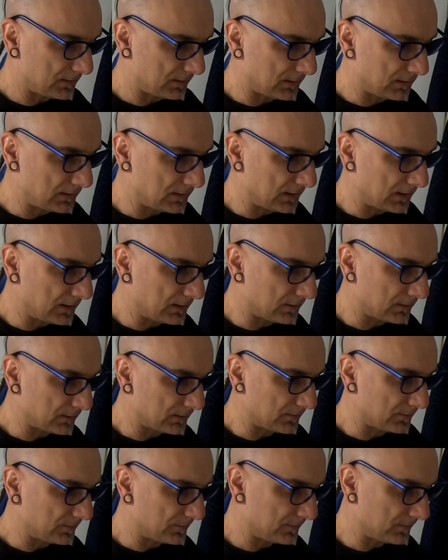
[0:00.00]
container
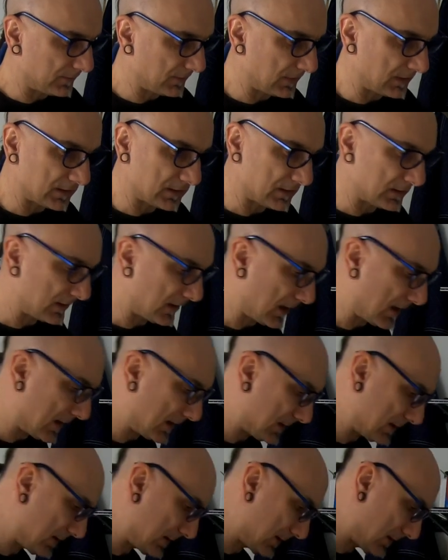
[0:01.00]
because it's
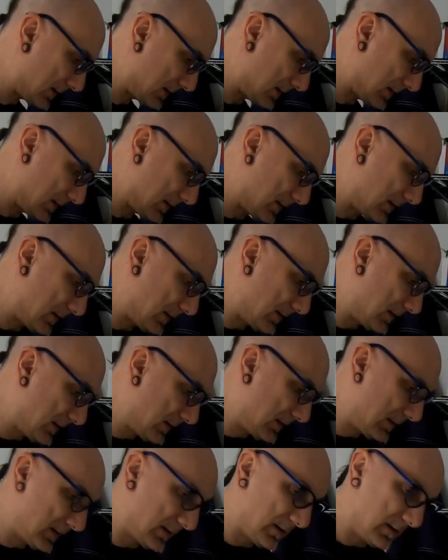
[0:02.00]
hot. And
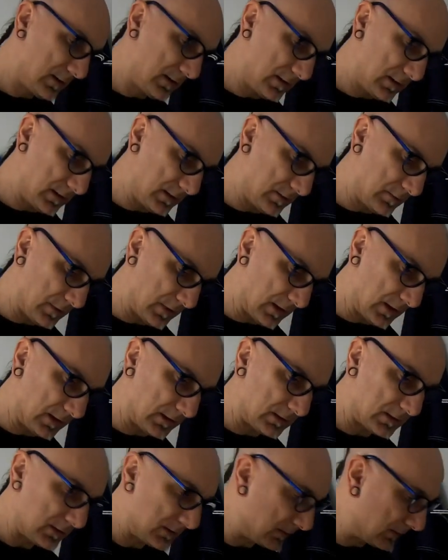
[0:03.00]
what I
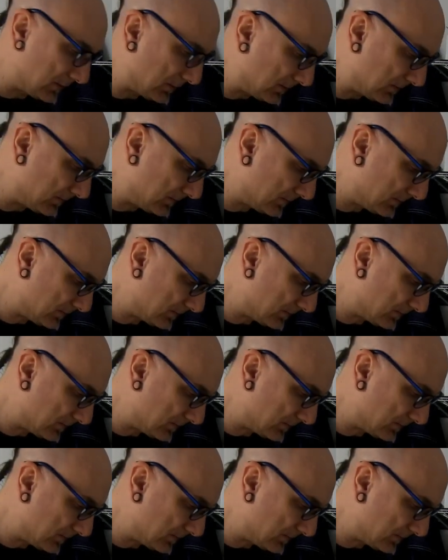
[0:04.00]
like to do,